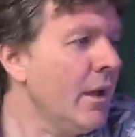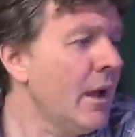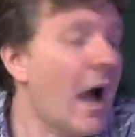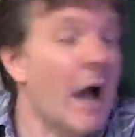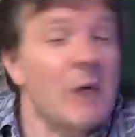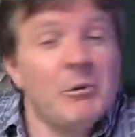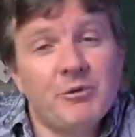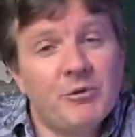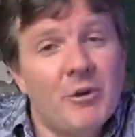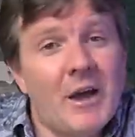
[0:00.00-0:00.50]

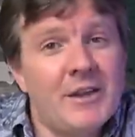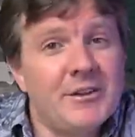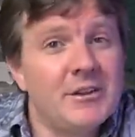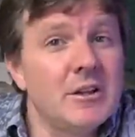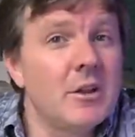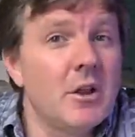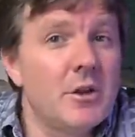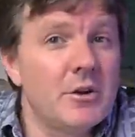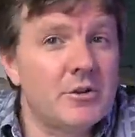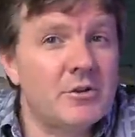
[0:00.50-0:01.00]
I was finding
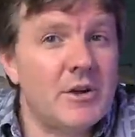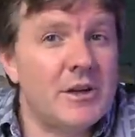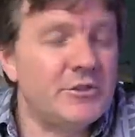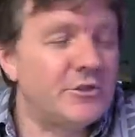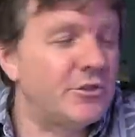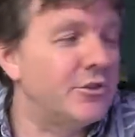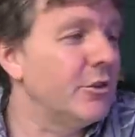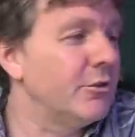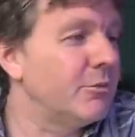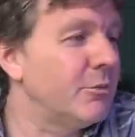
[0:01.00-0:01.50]
a lot of great
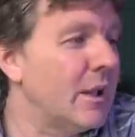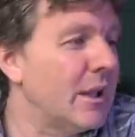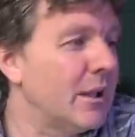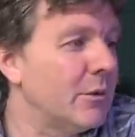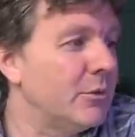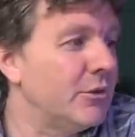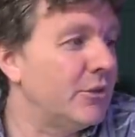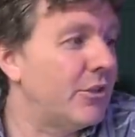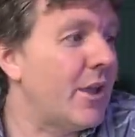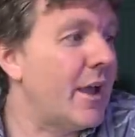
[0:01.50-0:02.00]
stuff while I
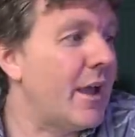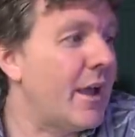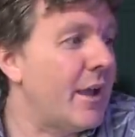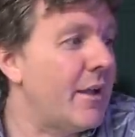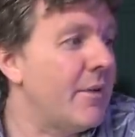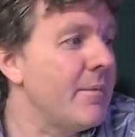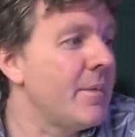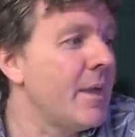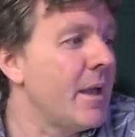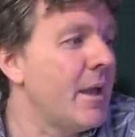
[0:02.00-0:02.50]
was
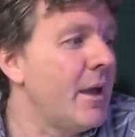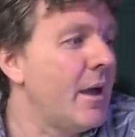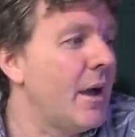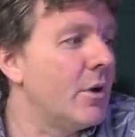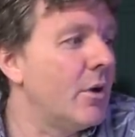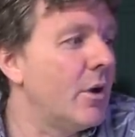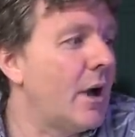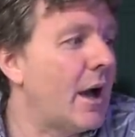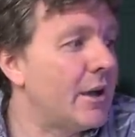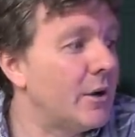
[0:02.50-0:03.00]
there.
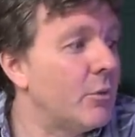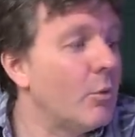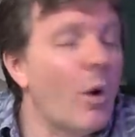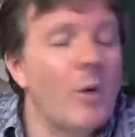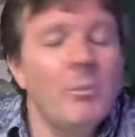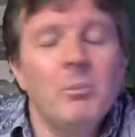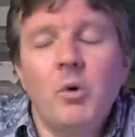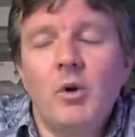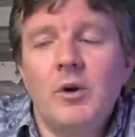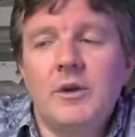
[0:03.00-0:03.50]
And at
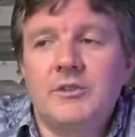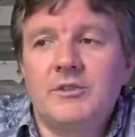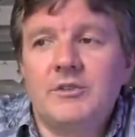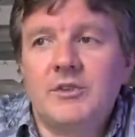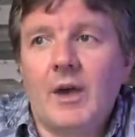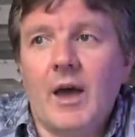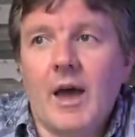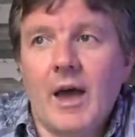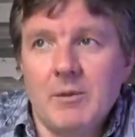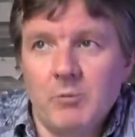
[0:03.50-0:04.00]
one point,
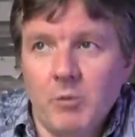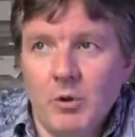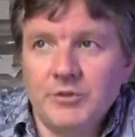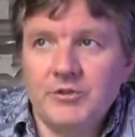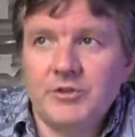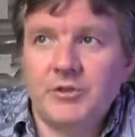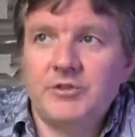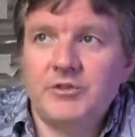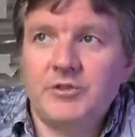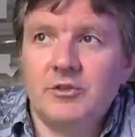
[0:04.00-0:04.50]
I
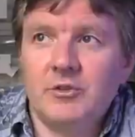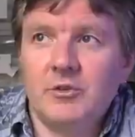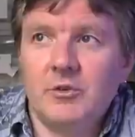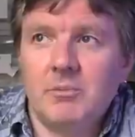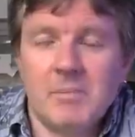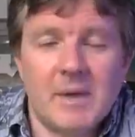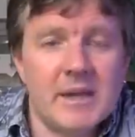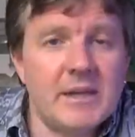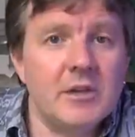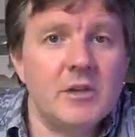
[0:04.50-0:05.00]
wanted to
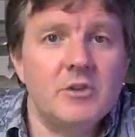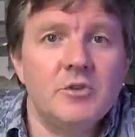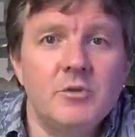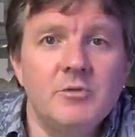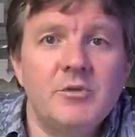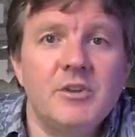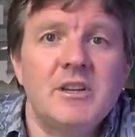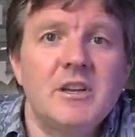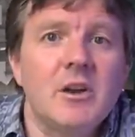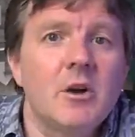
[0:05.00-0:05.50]
make a new
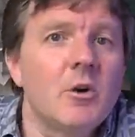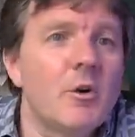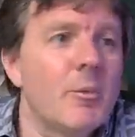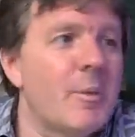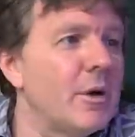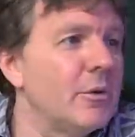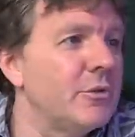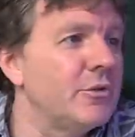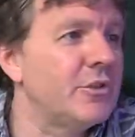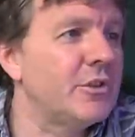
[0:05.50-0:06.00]
video
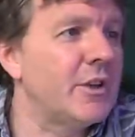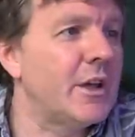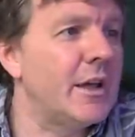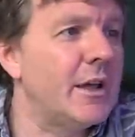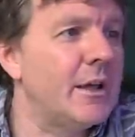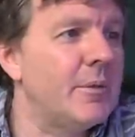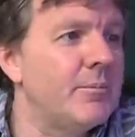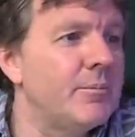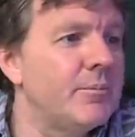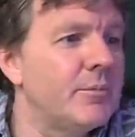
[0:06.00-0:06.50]
about
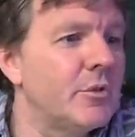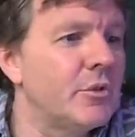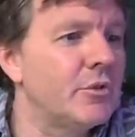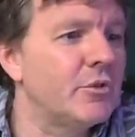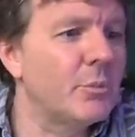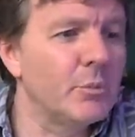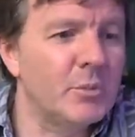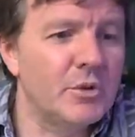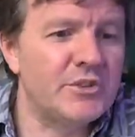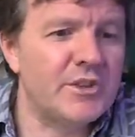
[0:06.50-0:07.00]
um,
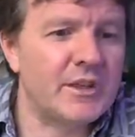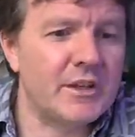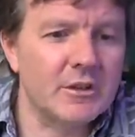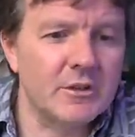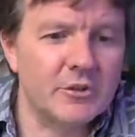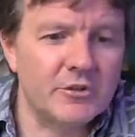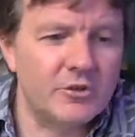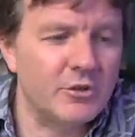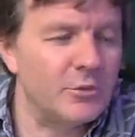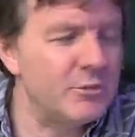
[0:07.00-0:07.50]
some
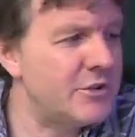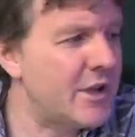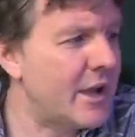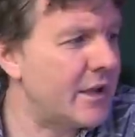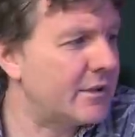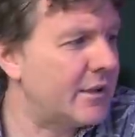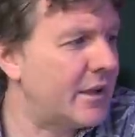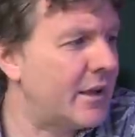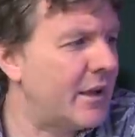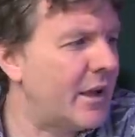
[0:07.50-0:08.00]
particular
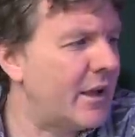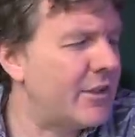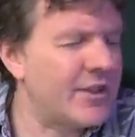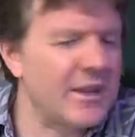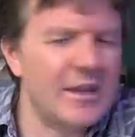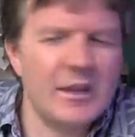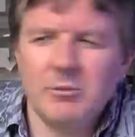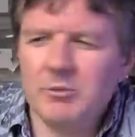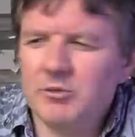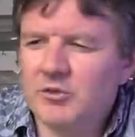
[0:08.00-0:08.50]
subject. I
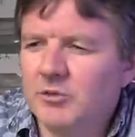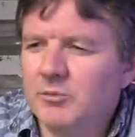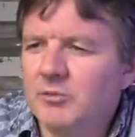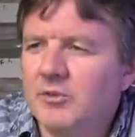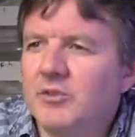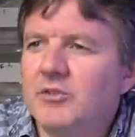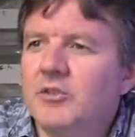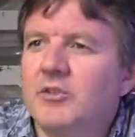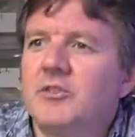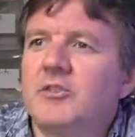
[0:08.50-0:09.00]
think it was
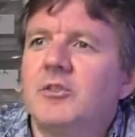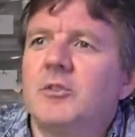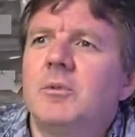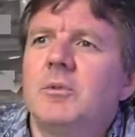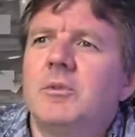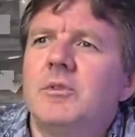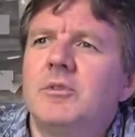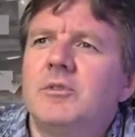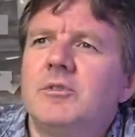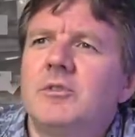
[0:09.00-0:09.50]
something to do
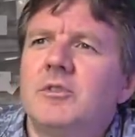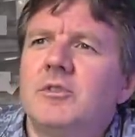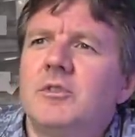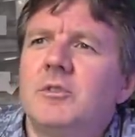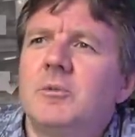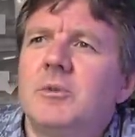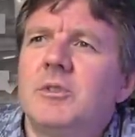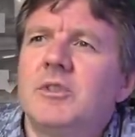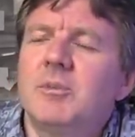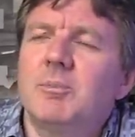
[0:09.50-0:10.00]
with, to
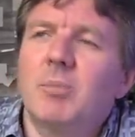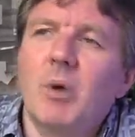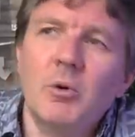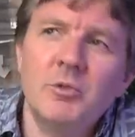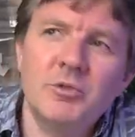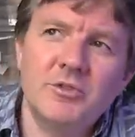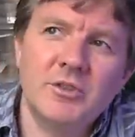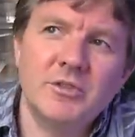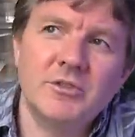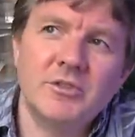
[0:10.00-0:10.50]
do with the
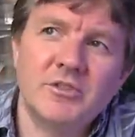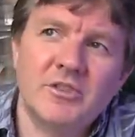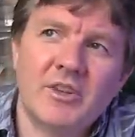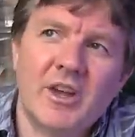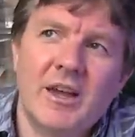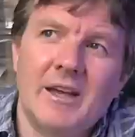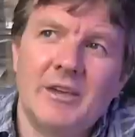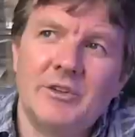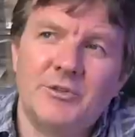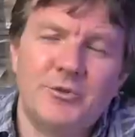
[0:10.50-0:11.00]
poster
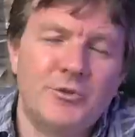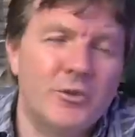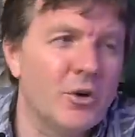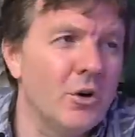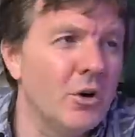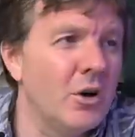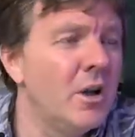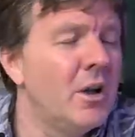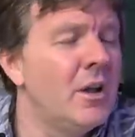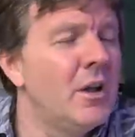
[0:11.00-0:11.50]
designs
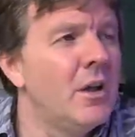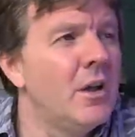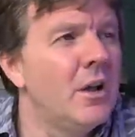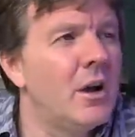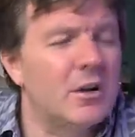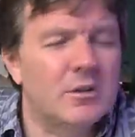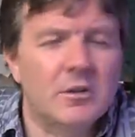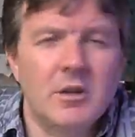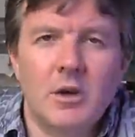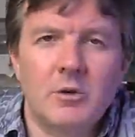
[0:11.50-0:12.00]
for
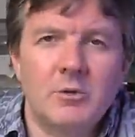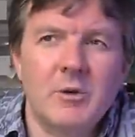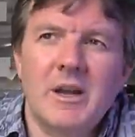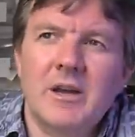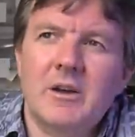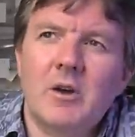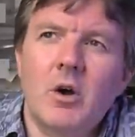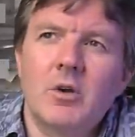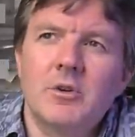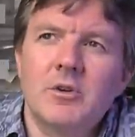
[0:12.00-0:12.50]
A
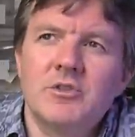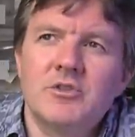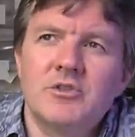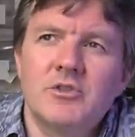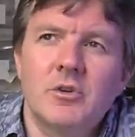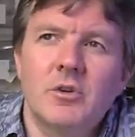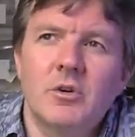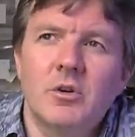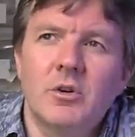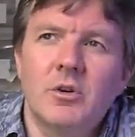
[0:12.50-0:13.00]
Clockwork Orange
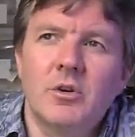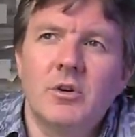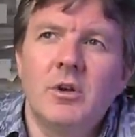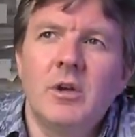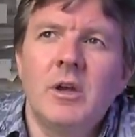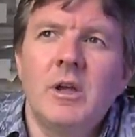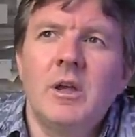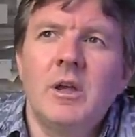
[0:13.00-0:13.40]
or